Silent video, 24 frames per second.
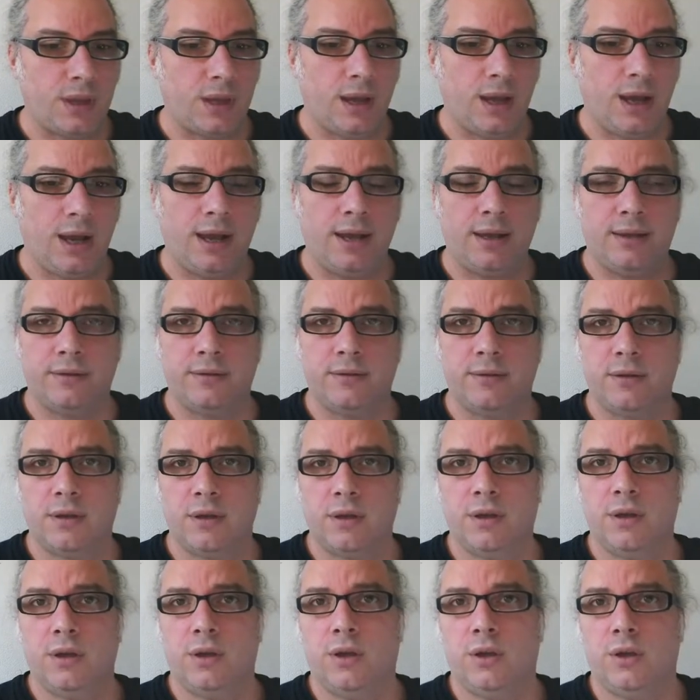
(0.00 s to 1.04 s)
And
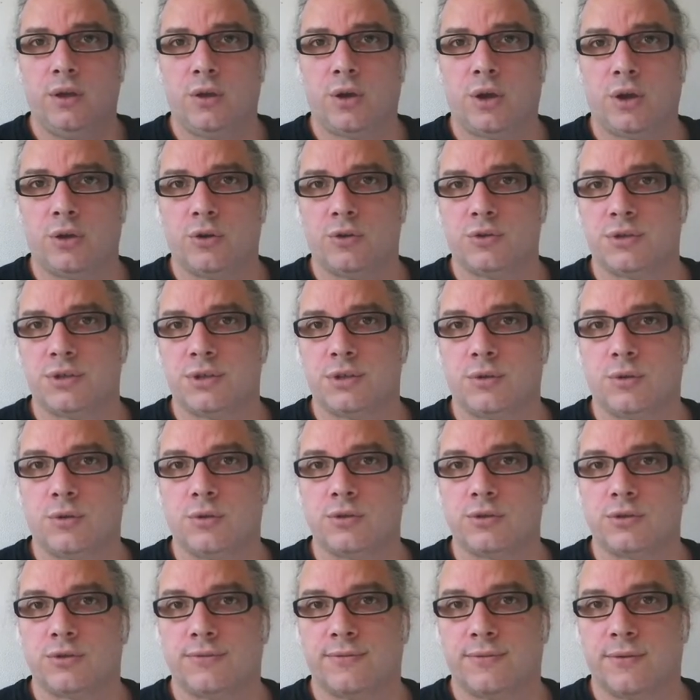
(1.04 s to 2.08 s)
you can use it
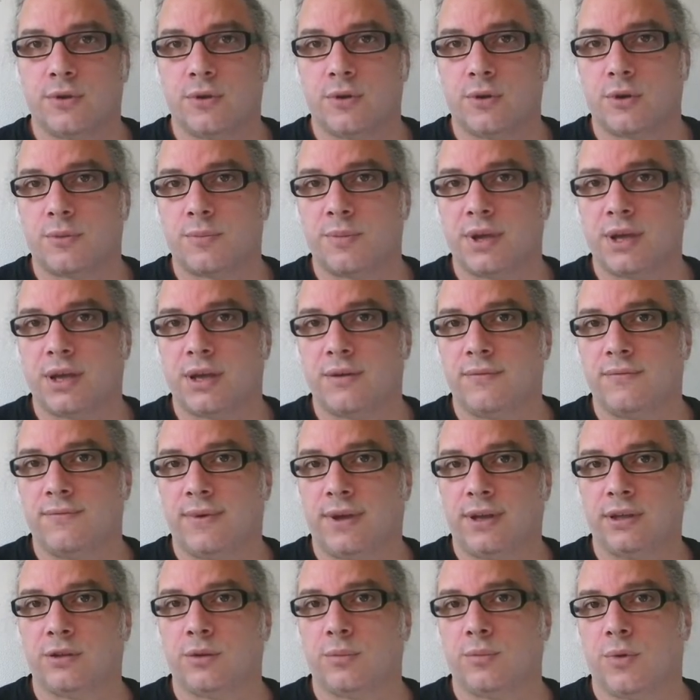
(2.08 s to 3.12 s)
also for making
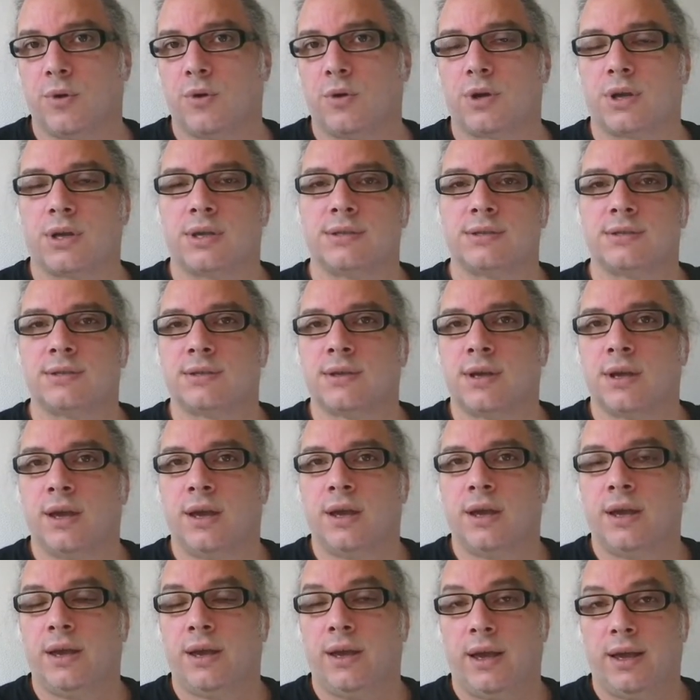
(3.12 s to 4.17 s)
phantom organs.
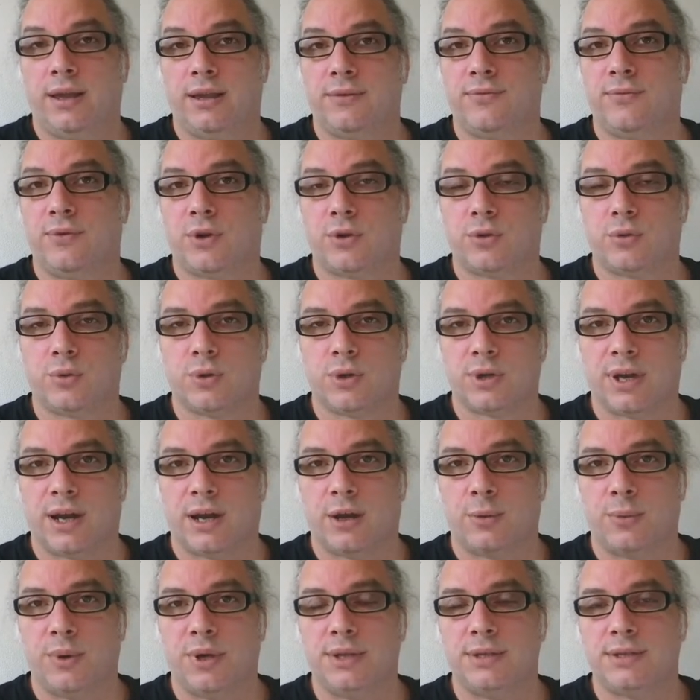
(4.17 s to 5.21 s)
And if you're doing
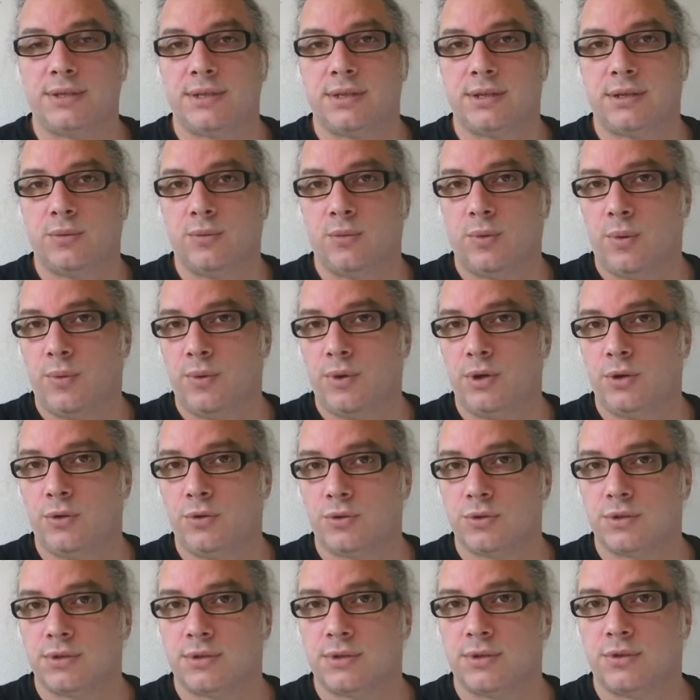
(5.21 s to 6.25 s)
nanomedicine, we will
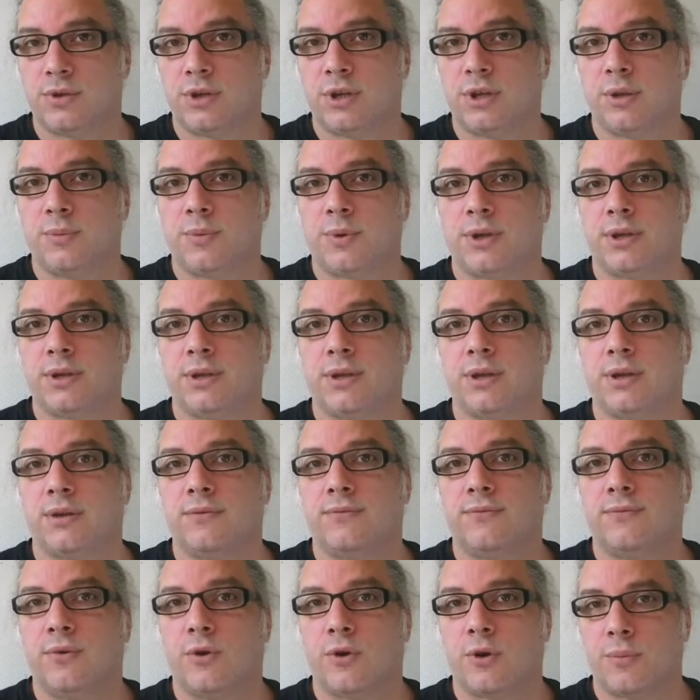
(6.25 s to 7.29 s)
use 3D printing
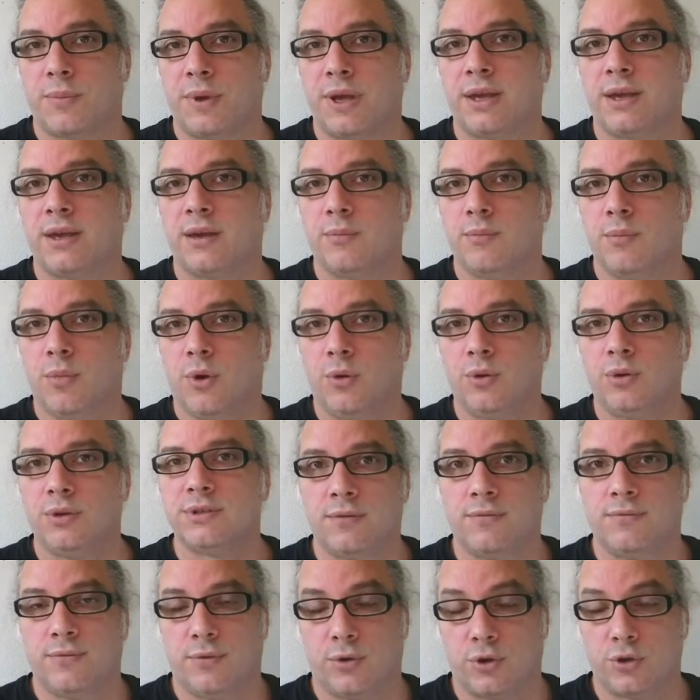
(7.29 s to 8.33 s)
for making molds
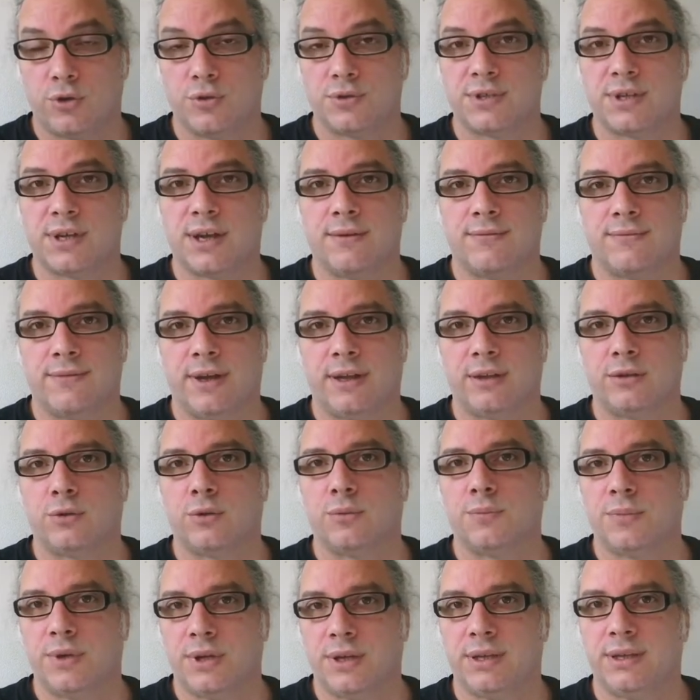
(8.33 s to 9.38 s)
for using a
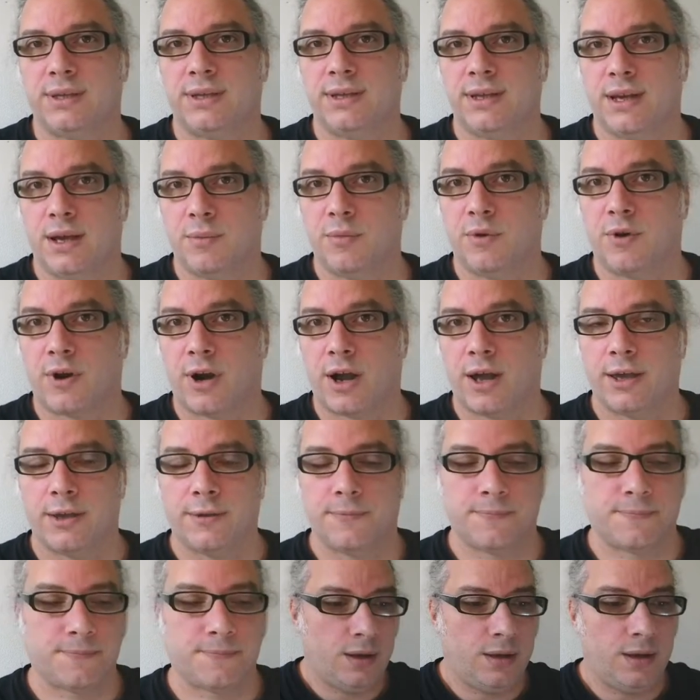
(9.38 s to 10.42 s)
phantom in the MRI.
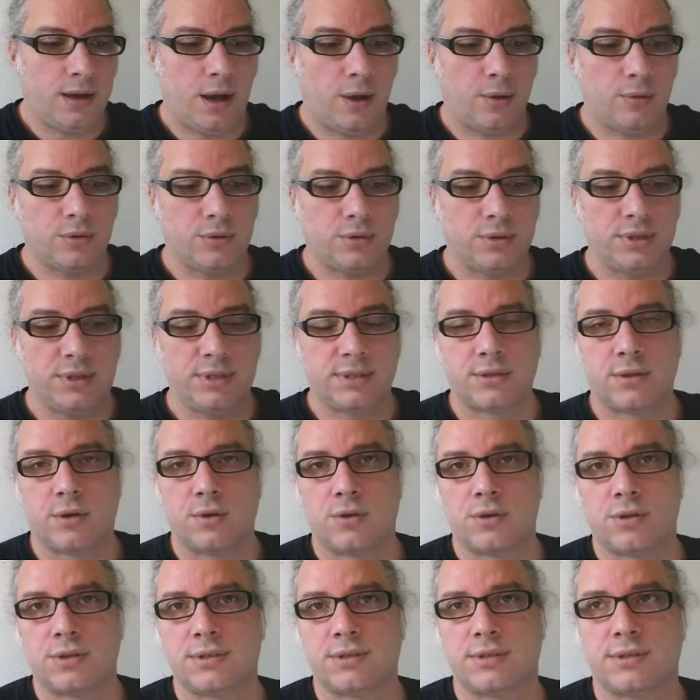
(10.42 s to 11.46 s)
Now, this
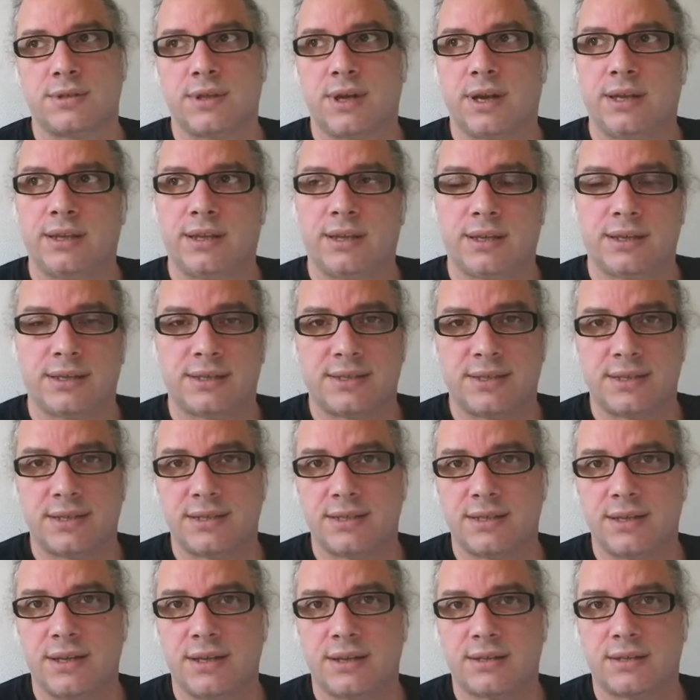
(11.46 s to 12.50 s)
course, I think
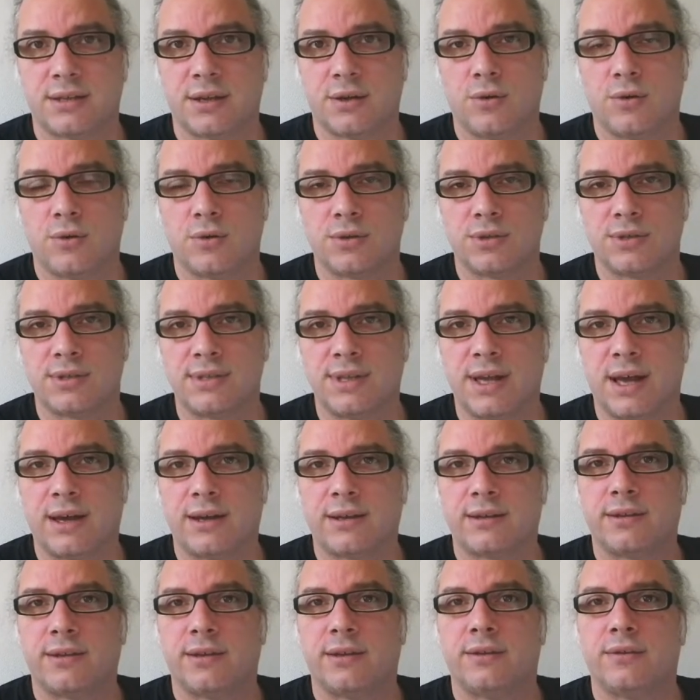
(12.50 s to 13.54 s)
six years ago,
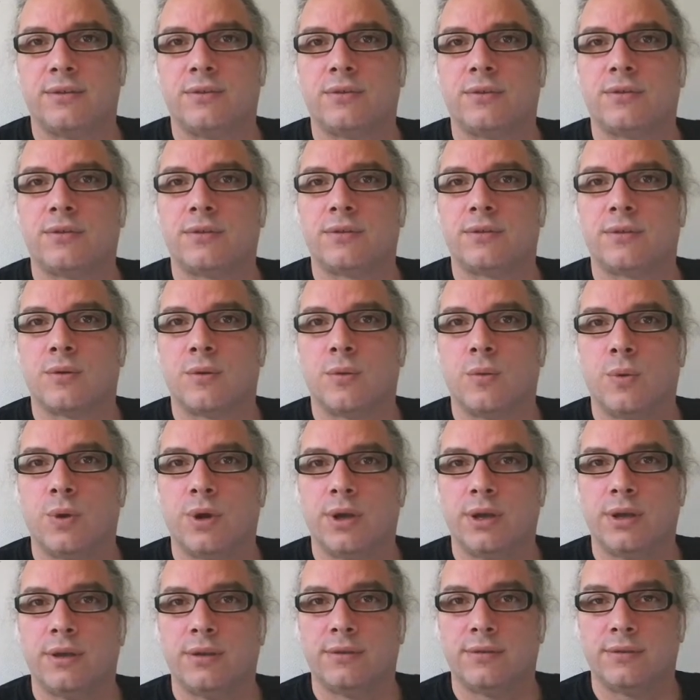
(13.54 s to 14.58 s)
started
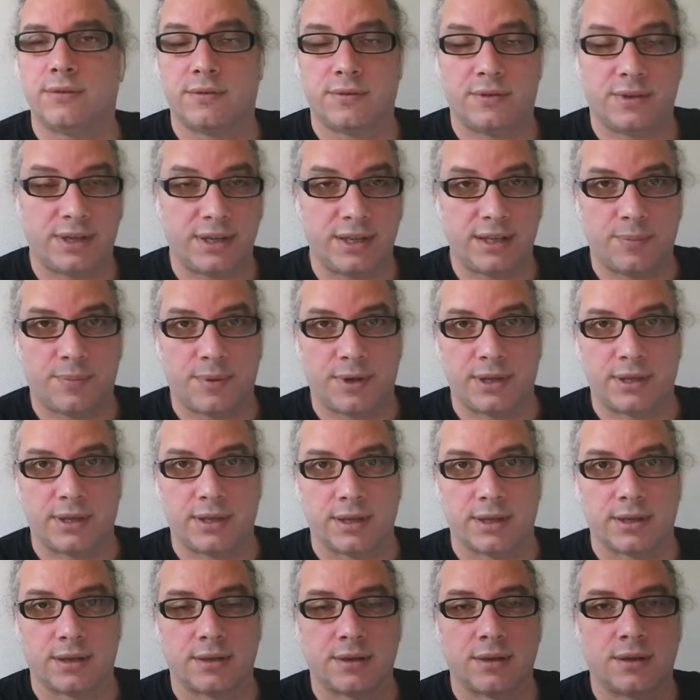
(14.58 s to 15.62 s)
with 3D
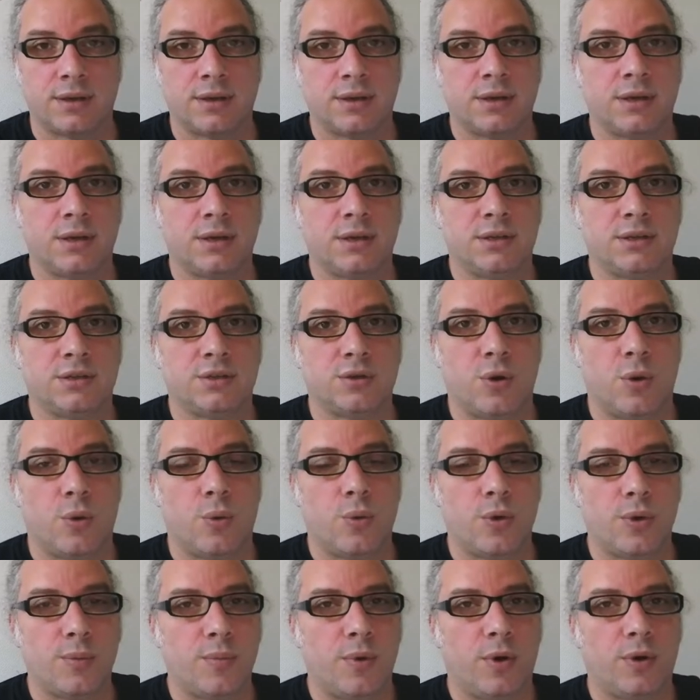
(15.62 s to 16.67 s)
printing. So
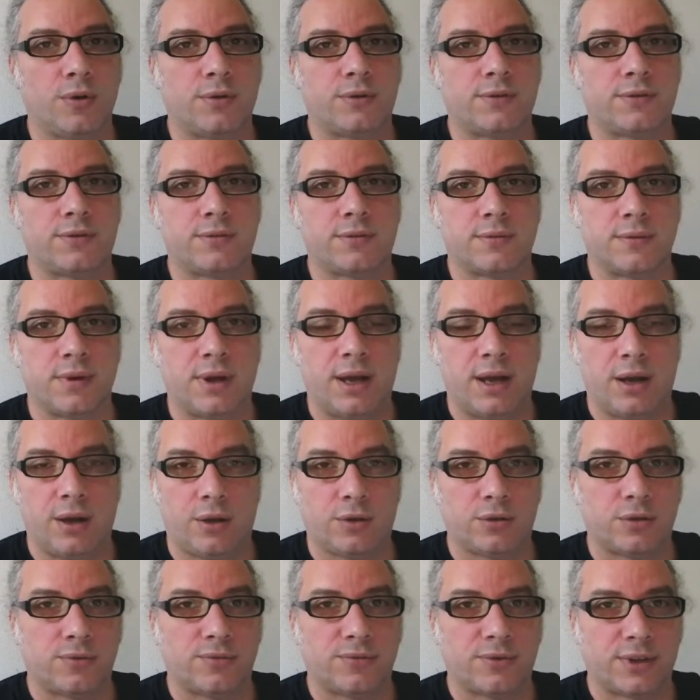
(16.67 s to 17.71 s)
we bought a
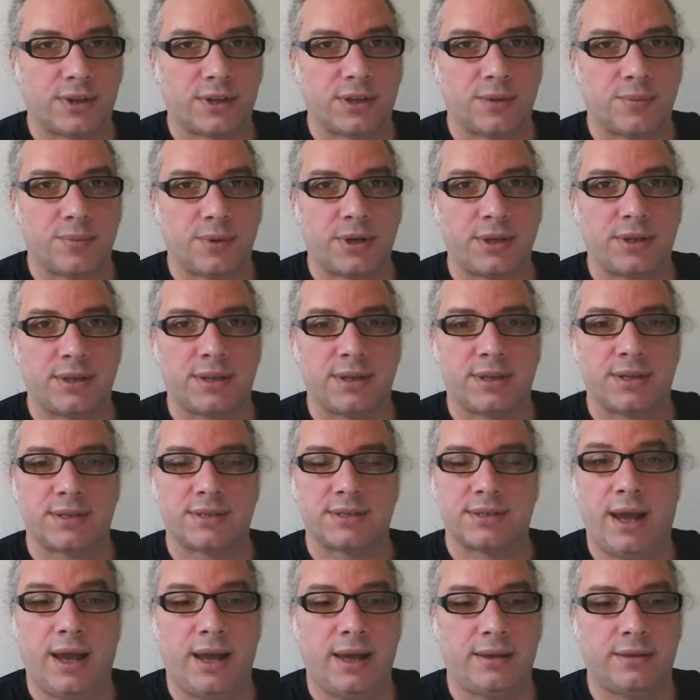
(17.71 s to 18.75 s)
lot of 3D
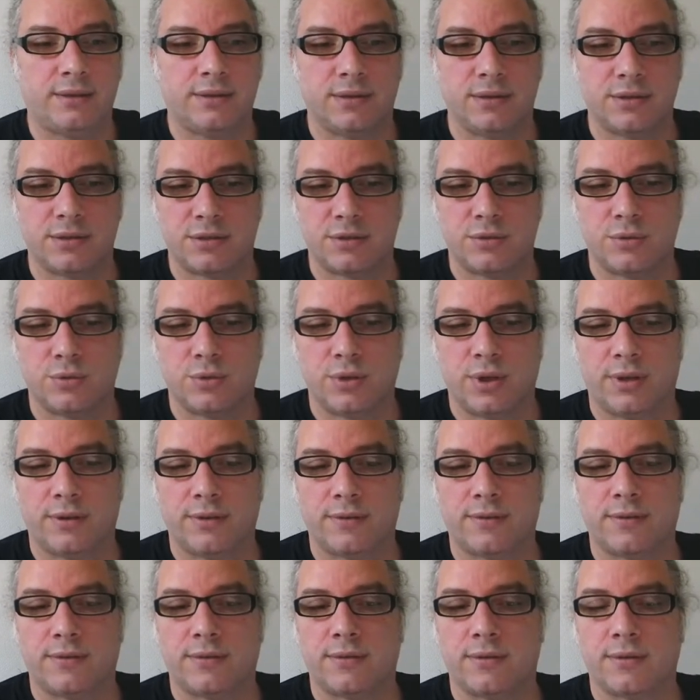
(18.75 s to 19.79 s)
printers and the
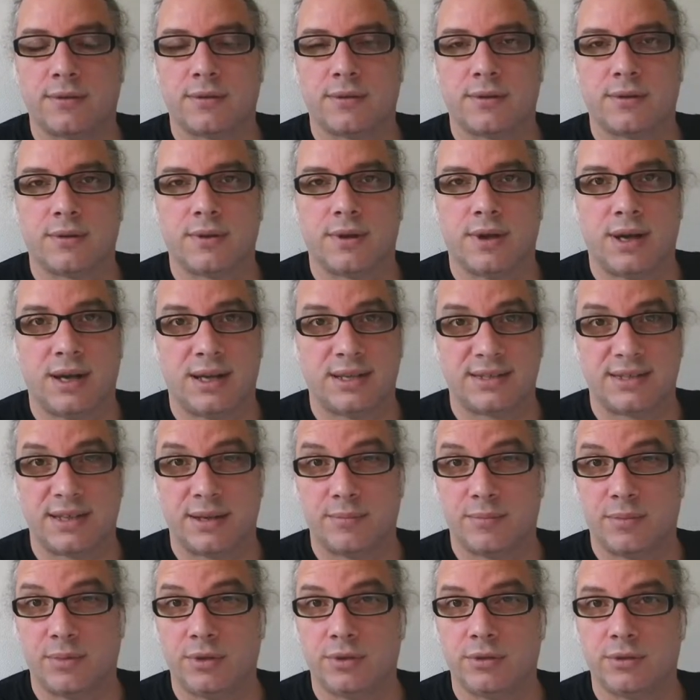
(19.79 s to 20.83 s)
students
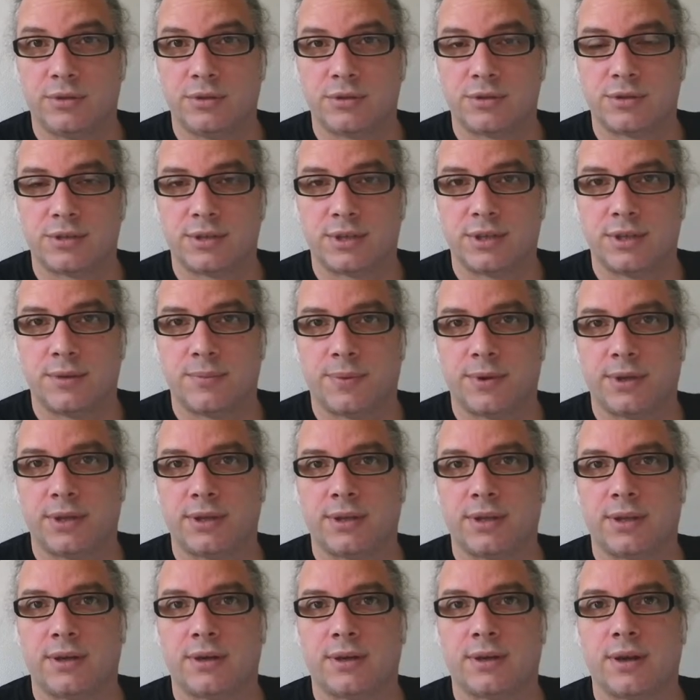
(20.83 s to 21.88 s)
assembled those 3D
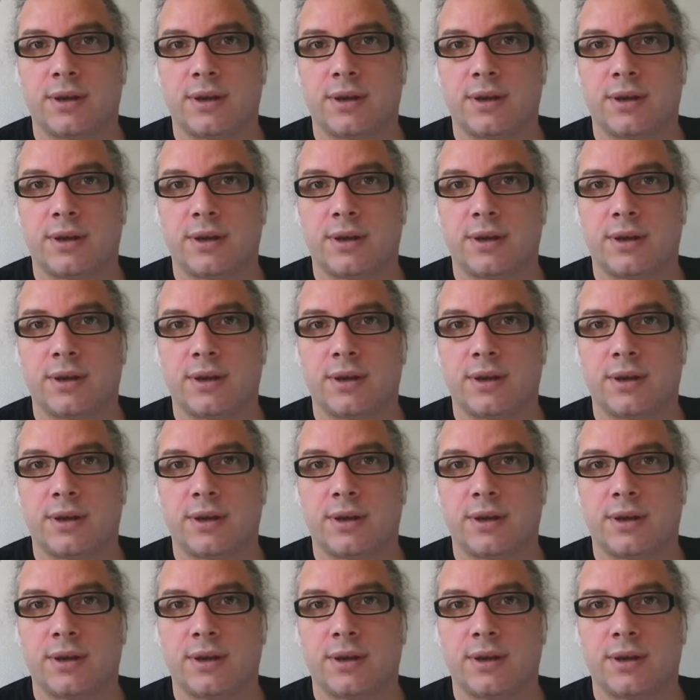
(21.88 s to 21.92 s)
printer